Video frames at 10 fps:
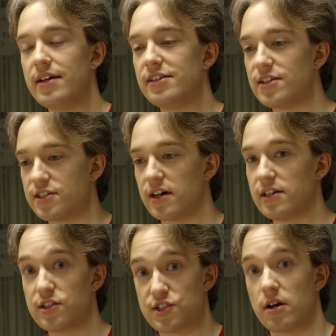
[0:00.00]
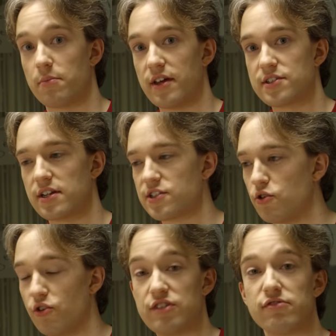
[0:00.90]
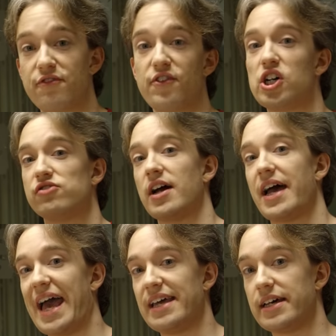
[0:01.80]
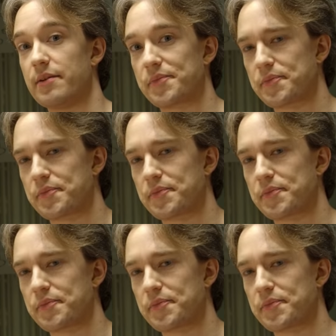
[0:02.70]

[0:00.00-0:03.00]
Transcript: designed to stop this, and it's called the referrer header.